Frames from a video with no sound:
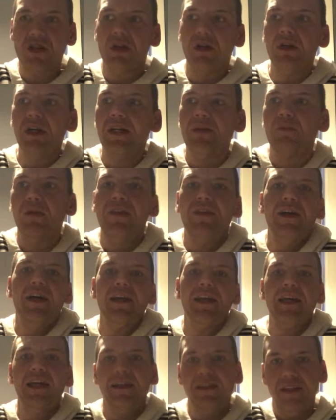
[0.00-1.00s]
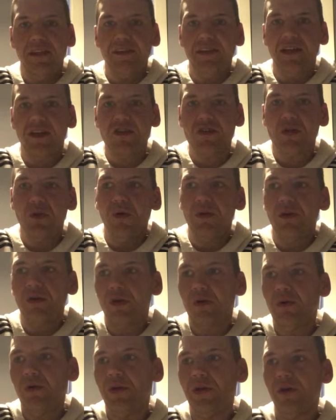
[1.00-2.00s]
gotten when that kind of thing's
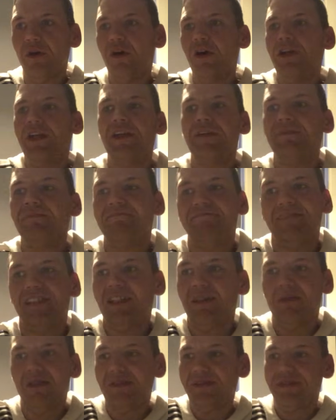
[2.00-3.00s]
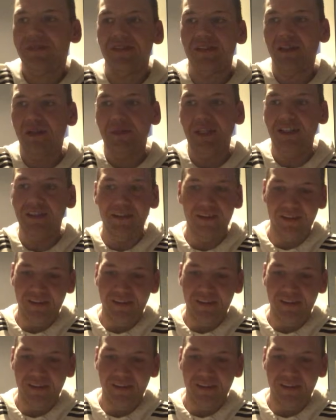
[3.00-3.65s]
going on. And I mean,